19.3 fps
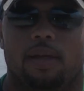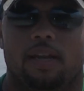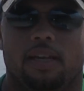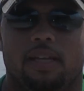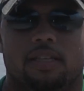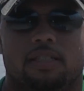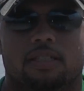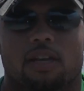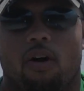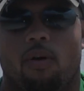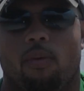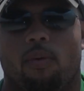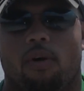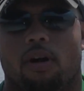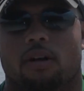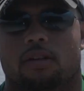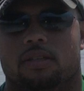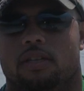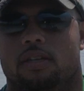They need salt
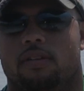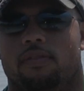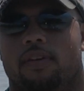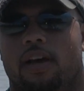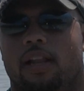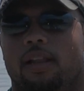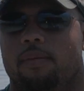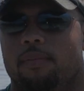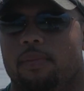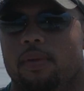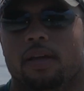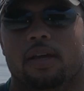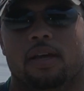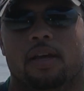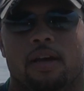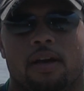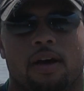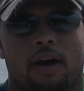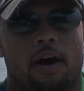water to develop.
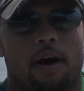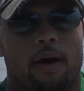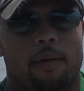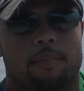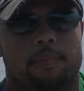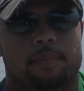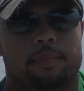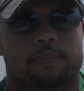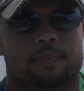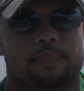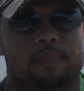Um,